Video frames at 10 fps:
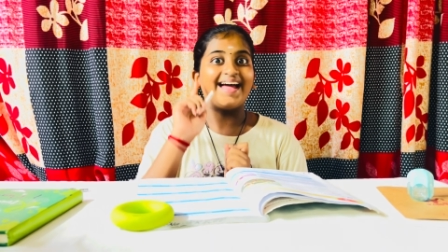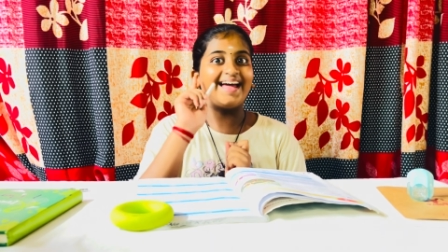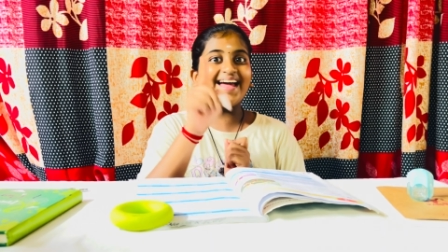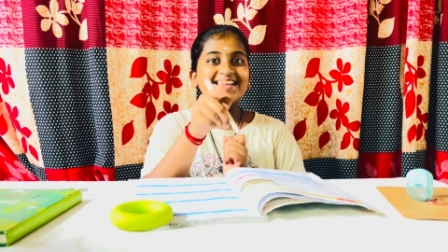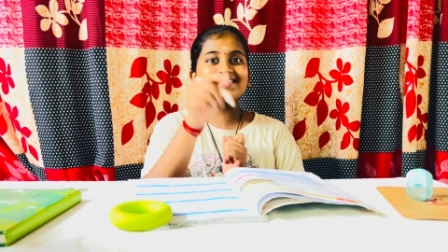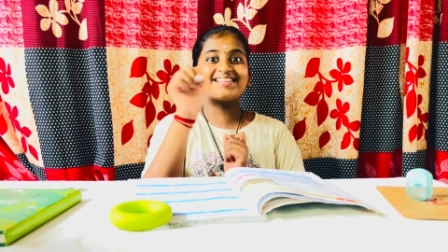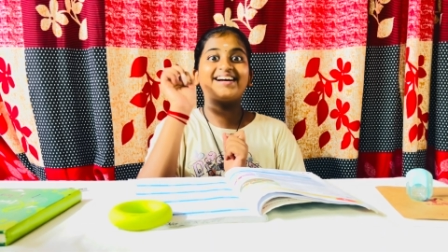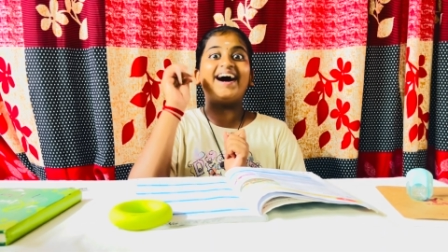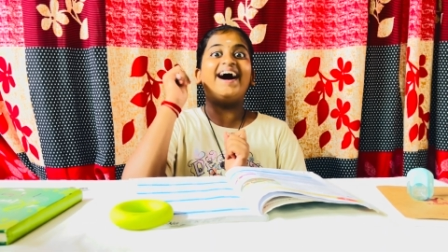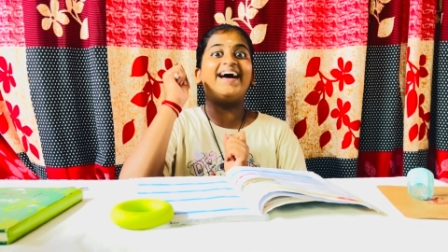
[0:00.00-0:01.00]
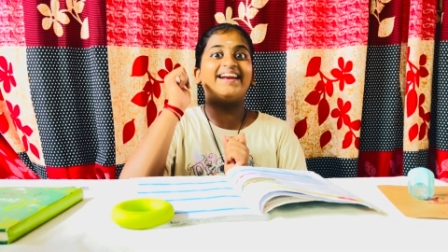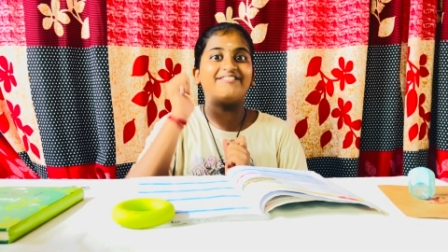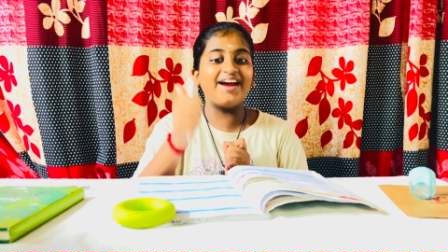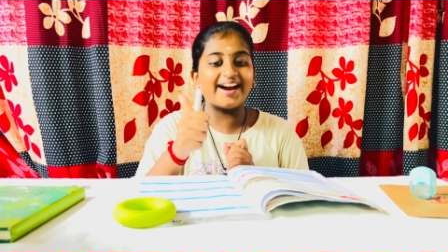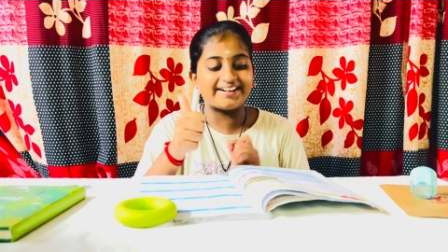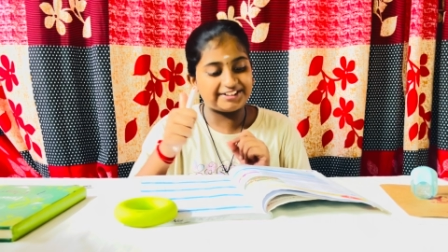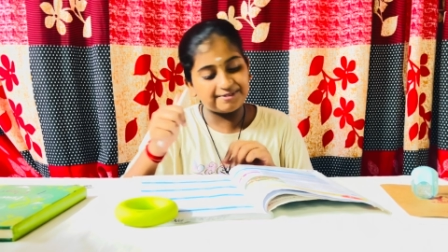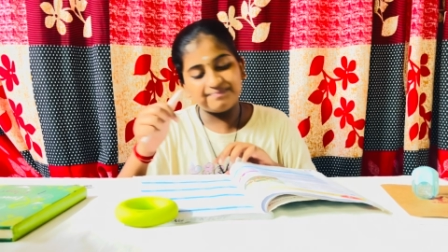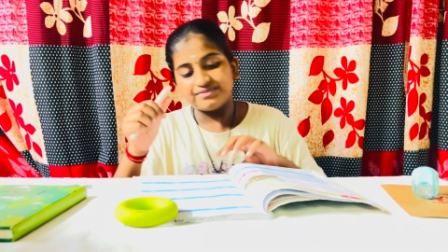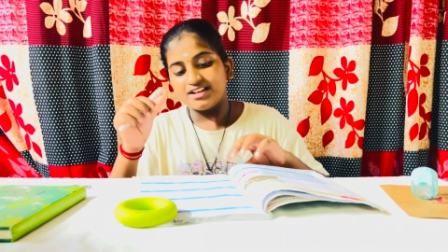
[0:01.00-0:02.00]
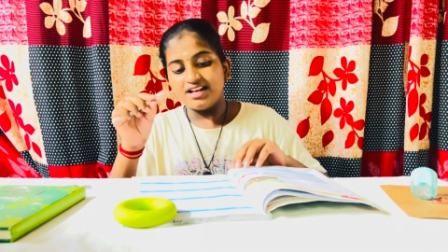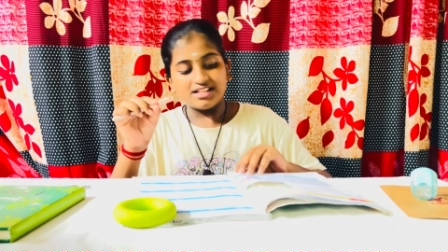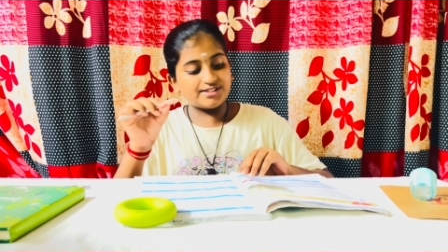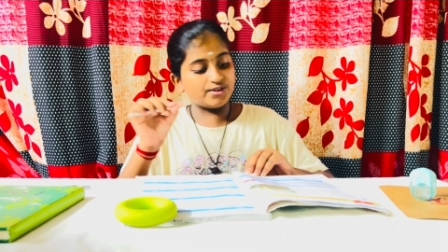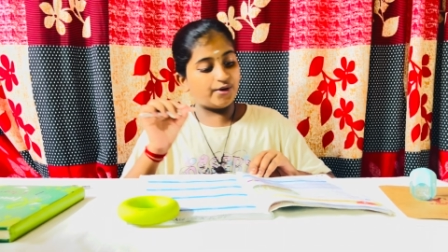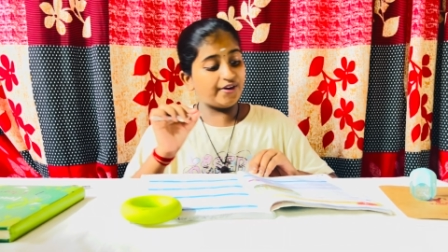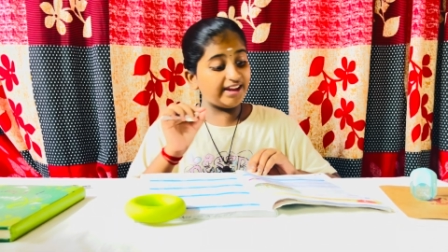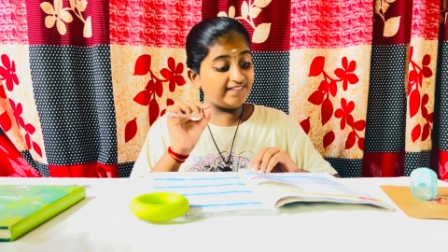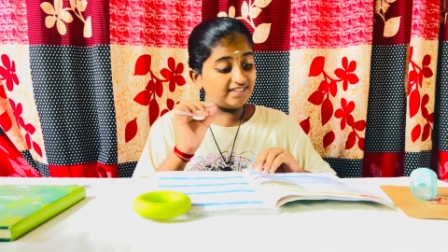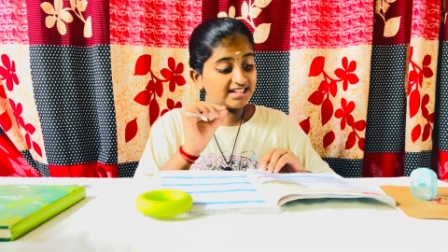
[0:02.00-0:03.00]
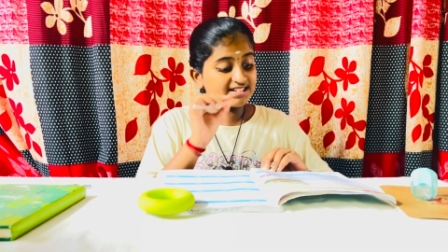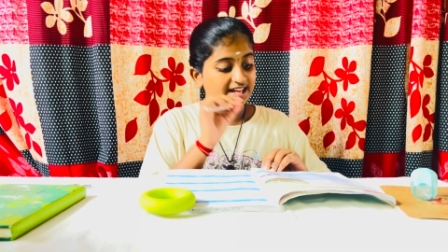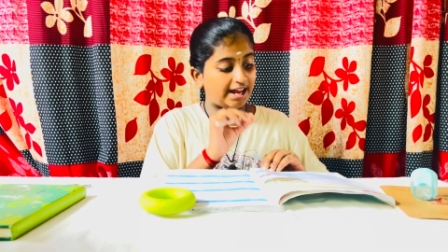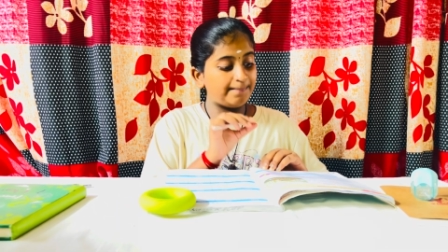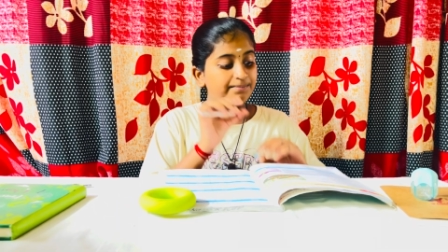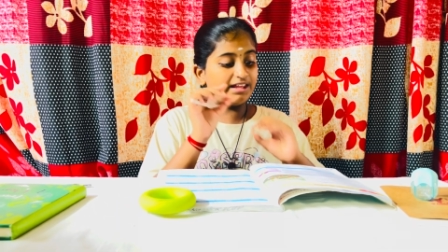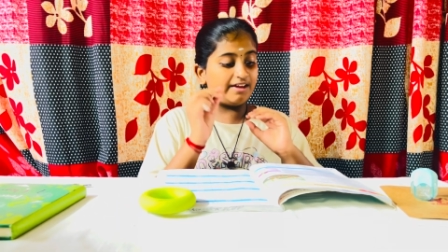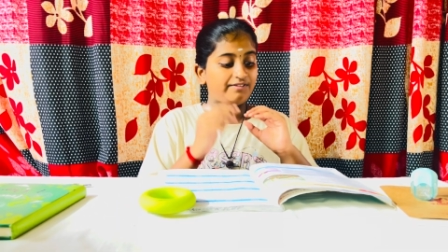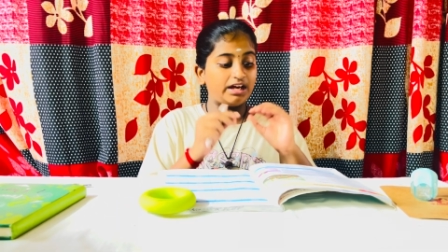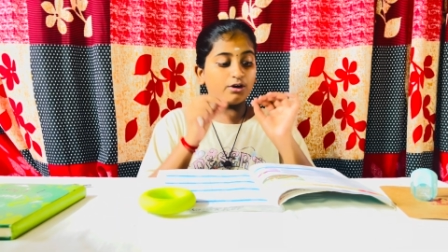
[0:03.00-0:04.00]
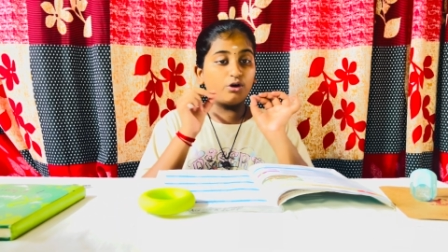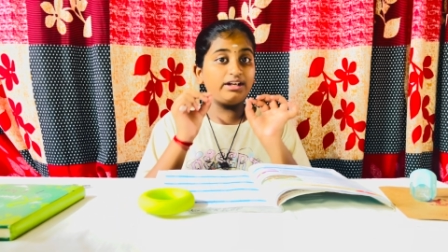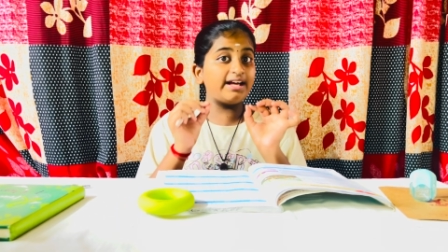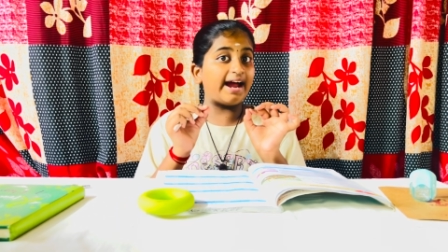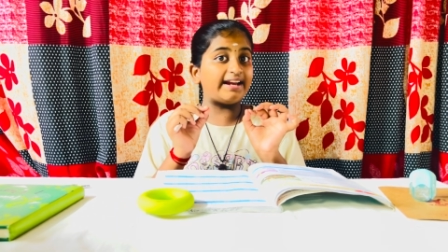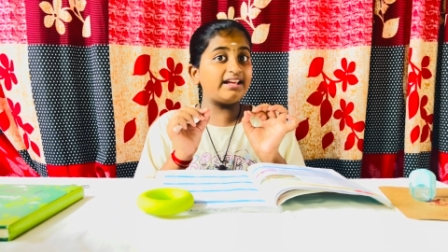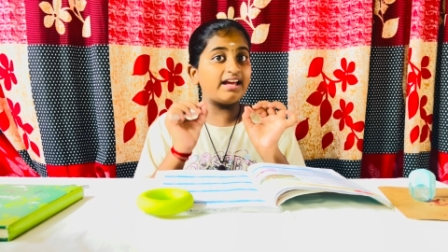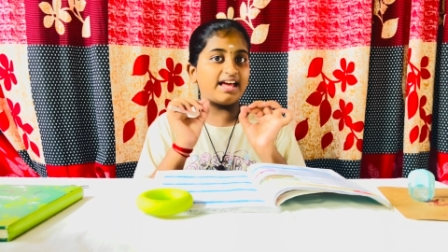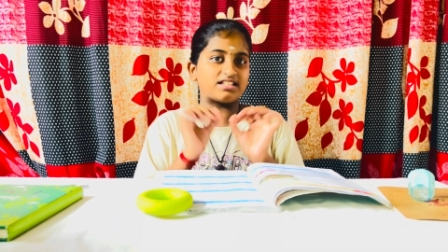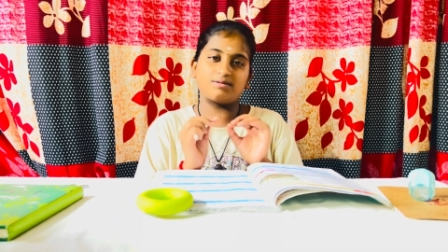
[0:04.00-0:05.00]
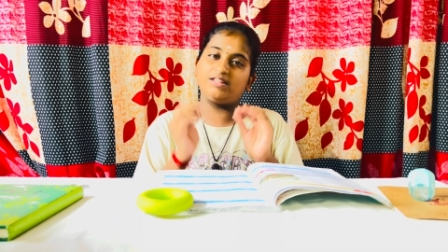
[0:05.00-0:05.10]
S. Correct. So in this type, we are only adding S.